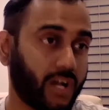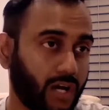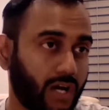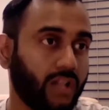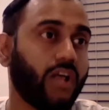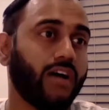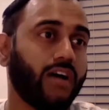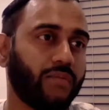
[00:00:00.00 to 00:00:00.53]

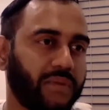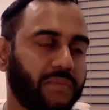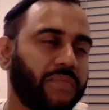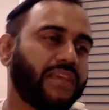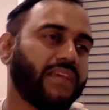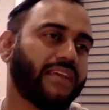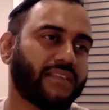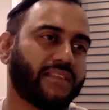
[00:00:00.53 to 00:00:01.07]
along with
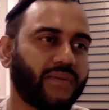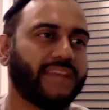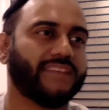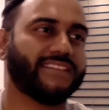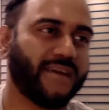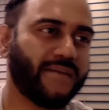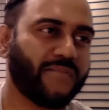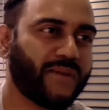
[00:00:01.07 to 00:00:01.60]
being at the right
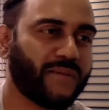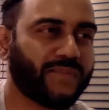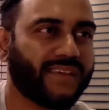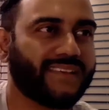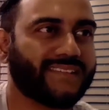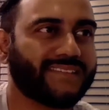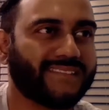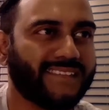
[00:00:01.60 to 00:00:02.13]
time, right
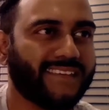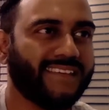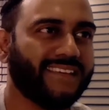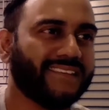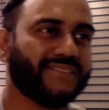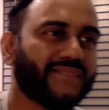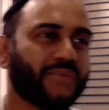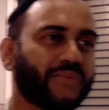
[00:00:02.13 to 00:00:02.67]
place.
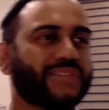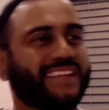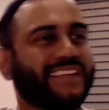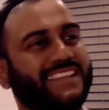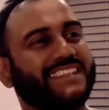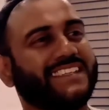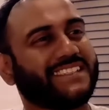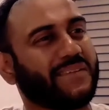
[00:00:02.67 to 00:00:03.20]
So there was
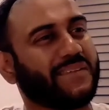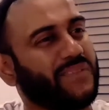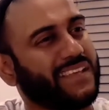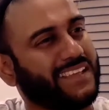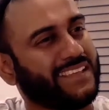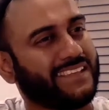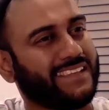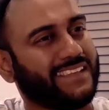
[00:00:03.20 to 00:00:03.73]
clearly
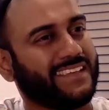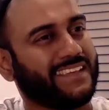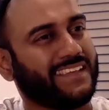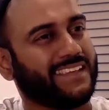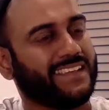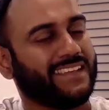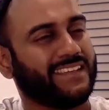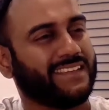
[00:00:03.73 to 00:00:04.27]
something
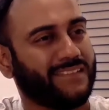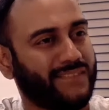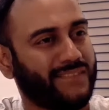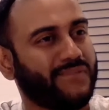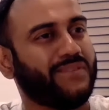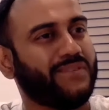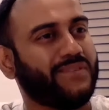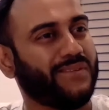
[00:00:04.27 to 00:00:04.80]
the
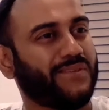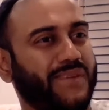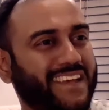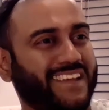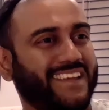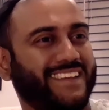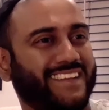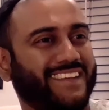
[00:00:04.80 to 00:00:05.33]
dude knew,
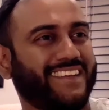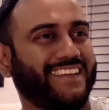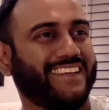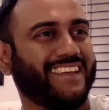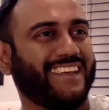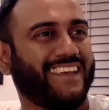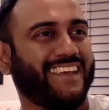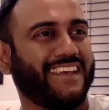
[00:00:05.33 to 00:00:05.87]

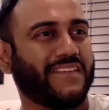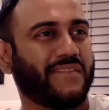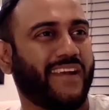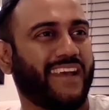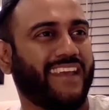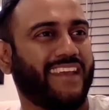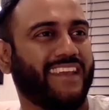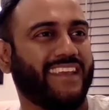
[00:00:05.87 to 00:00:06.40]

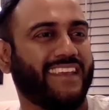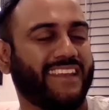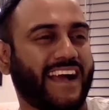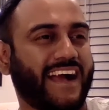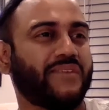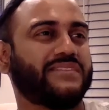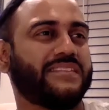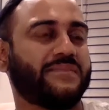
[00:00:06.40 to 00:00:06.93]
right, in
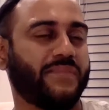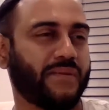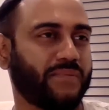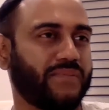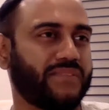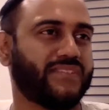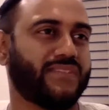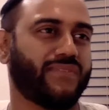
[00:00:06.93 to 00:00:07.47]
how to be
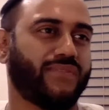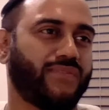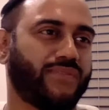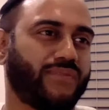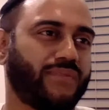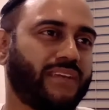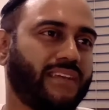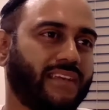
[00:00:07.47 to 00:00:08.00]
able
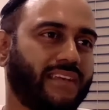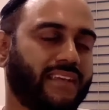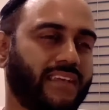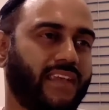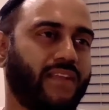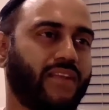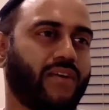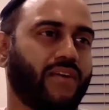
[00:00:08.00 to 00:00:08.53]
to,
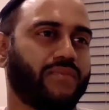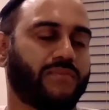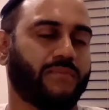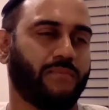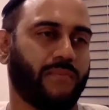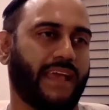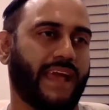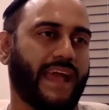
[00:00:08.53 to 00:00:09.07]
you know,
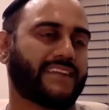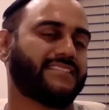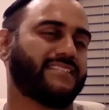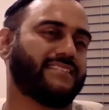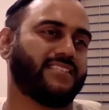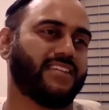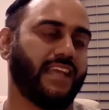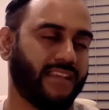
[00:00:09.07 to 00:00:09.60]

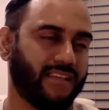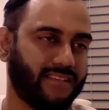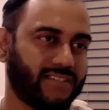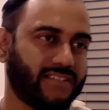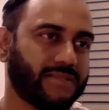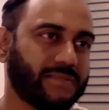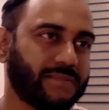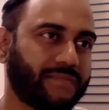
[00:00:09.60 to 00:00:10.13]
act
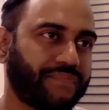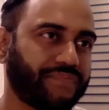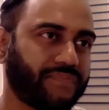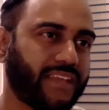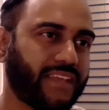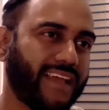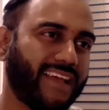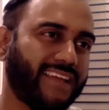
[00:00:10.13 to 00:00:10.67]
change.
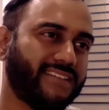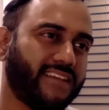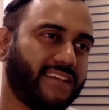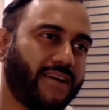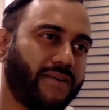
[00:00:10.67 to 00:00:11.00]
And